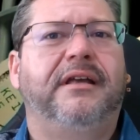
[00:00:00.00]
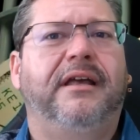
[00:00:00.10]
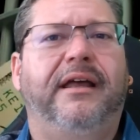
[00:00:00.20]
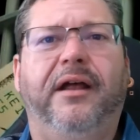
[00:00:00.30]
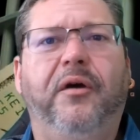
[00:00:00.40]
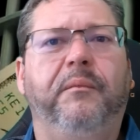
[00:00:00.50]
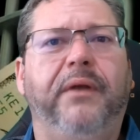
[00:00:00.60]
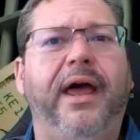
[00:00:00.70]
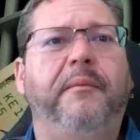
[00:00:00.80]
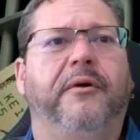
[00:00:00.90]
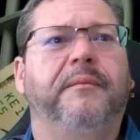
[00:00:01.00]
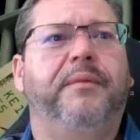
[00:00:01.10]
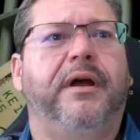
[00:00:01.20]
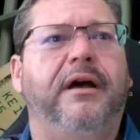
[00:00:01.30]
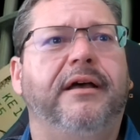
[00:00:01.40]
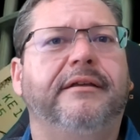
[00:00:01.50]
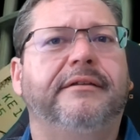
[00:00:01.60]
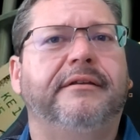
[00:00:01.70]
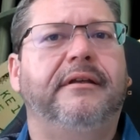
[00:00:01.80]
And I don't blame them, because